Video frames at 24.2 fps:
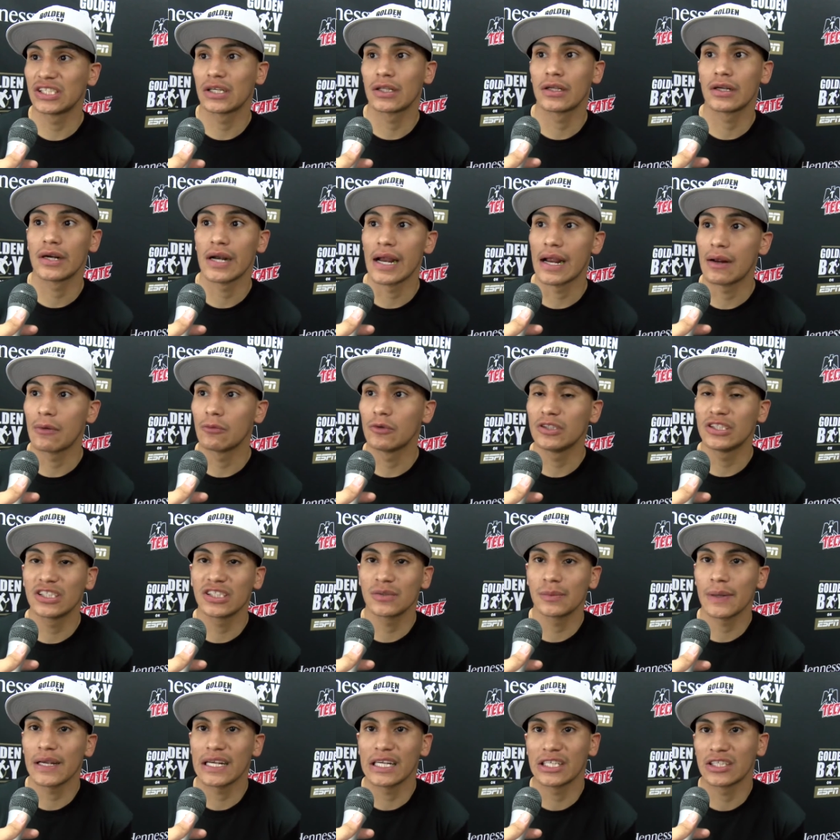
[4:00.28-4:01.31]
other and we
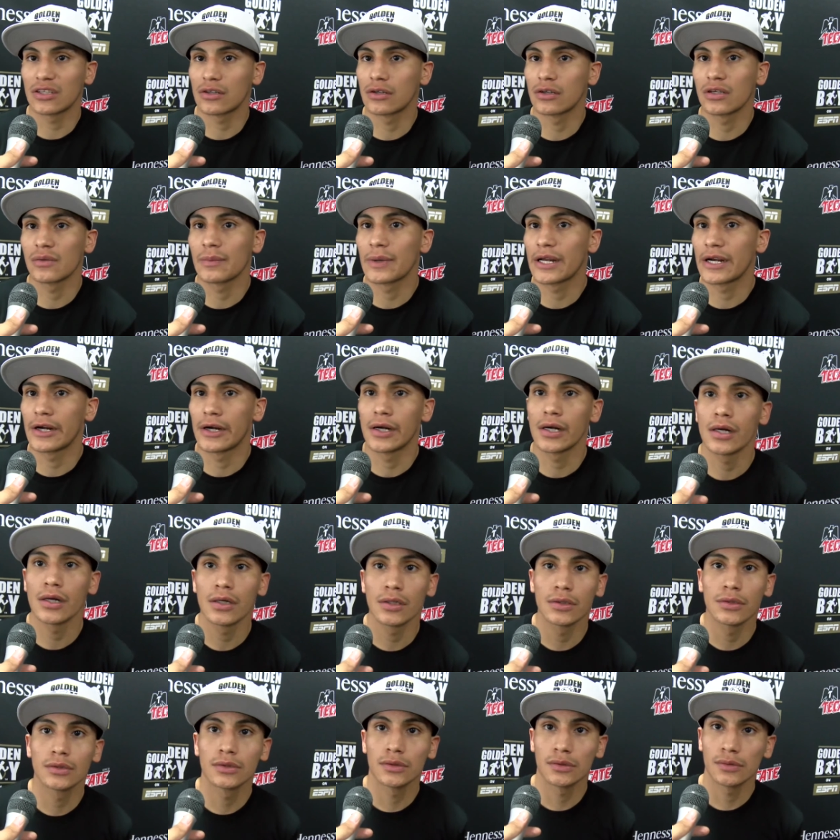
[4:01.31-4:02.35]
just make each other look better.
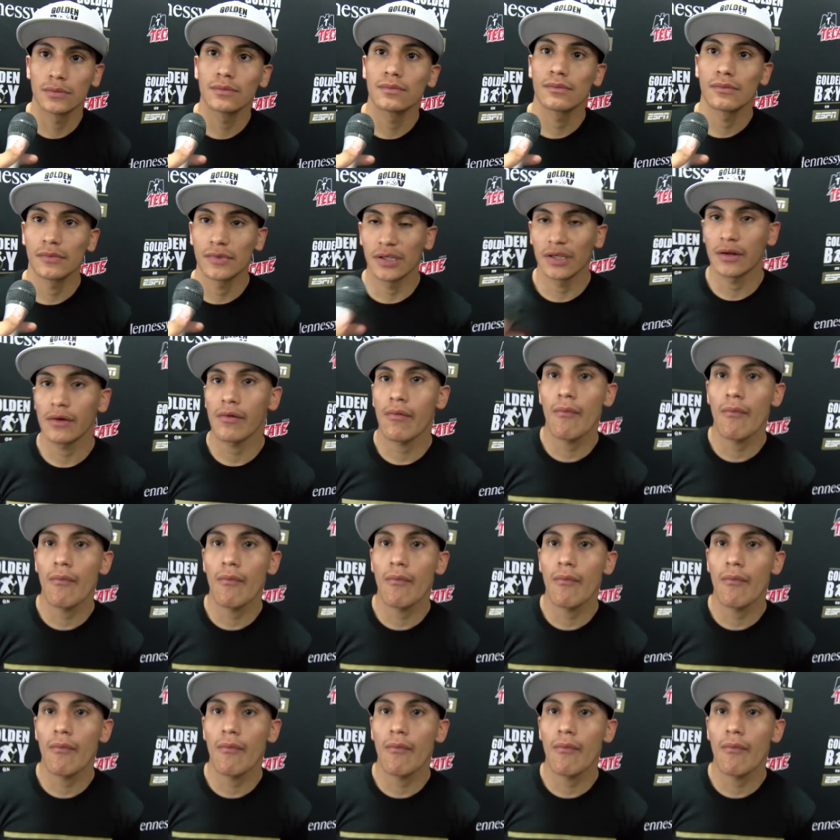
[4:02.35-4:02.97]
You know.